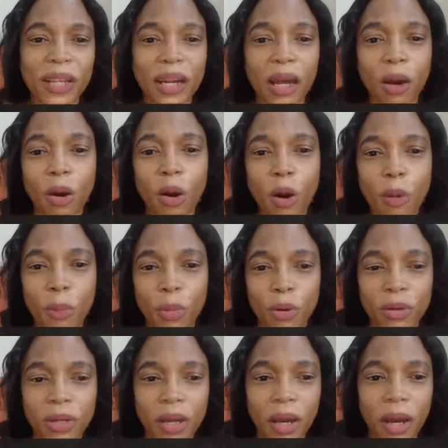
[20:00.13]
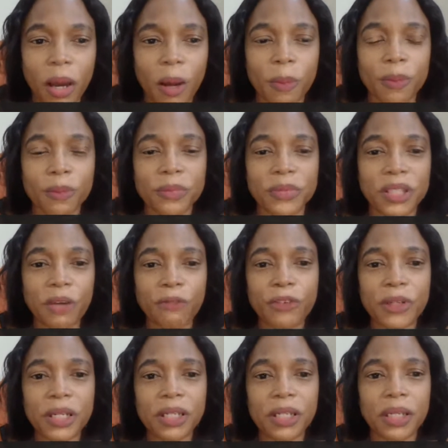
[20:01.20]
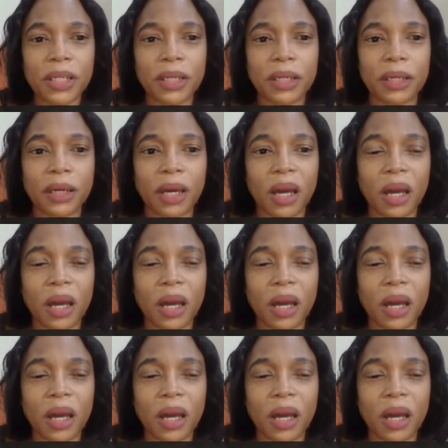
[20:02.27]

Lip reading: that are common. Definitely,